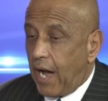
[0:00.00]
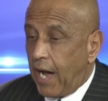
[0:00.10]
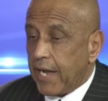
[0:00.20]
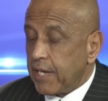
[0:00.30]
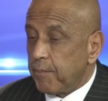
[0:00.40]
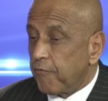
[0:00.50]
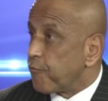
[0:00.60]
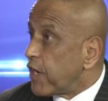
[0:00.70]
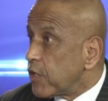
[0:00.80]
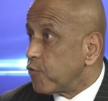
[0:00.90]
I am a
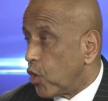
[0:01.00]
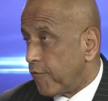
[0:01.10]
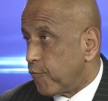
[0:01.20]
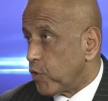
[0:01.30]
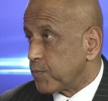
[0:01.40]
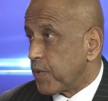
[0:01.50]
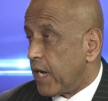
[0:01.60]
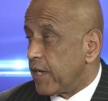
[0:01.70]
friend of law enforcement.